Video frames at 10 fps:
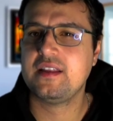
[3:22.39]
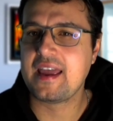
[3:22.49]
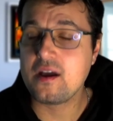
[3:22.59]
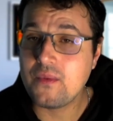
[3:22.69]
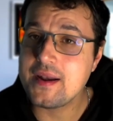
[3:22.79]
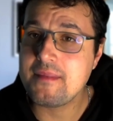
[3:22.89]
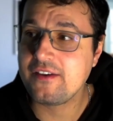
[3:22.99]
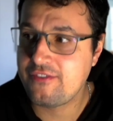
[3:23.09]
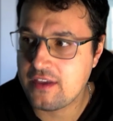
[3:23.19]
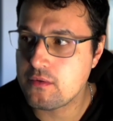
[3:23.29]
They are one of my
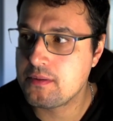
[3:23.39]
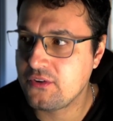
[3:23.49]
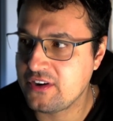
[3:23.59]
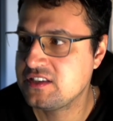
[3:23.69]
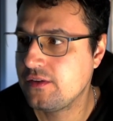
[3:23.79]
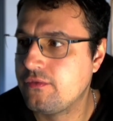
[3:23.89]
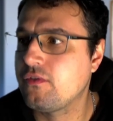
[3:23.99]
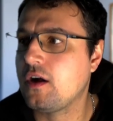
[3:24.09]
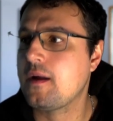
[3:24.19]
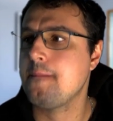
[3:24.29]
favorite progressive
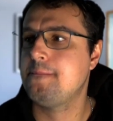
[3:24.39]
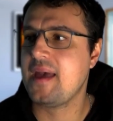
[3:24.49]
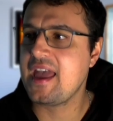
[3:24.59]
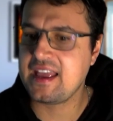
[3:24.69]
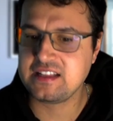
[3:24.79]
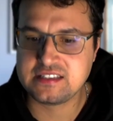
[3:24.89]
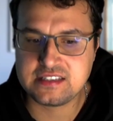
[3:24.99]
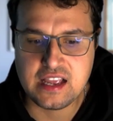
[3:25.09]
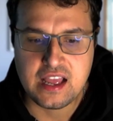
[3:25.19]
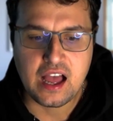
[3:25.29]
rock
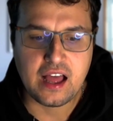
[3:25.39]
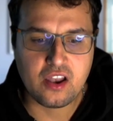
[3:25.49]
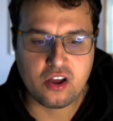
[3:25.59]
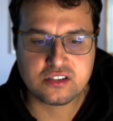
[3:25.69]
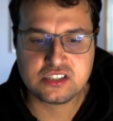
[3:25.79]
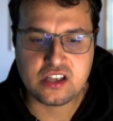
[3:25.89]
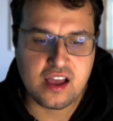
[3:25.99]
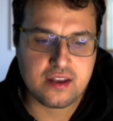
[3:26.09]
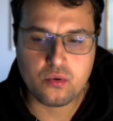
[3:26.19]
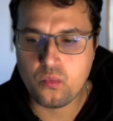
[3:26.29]
bands,
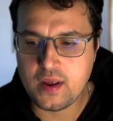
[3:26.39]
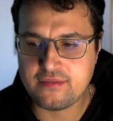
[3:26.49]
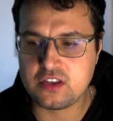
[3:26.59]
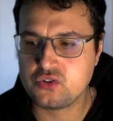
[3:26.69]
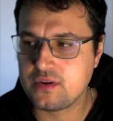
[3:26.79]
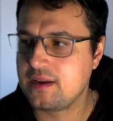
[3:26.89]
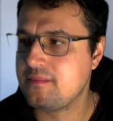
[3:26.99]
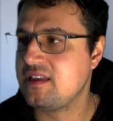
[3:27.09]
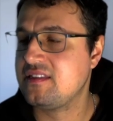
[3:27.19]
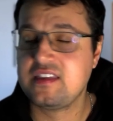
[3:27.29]
alongside with
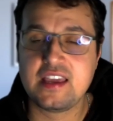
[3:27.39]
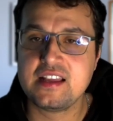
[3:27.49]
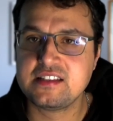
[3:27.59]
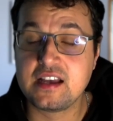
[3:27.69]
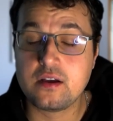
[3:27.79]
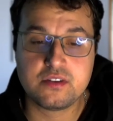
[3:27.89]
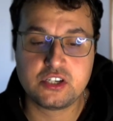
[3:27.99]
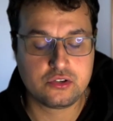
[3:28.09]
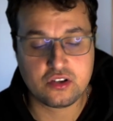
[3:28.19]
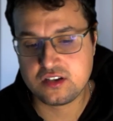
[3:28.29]
Dream Theater,
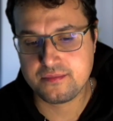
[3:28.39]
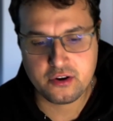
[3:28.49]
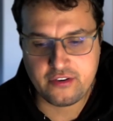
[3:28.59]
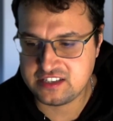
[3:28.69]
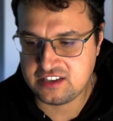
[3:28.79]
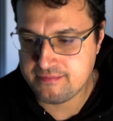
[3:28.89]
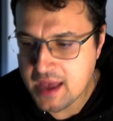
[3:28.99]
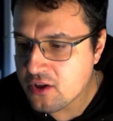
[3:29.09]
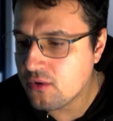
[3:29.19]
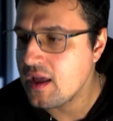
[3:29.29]
which is also a progressive
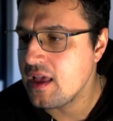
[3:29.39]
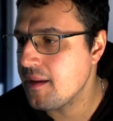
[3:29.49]
metal,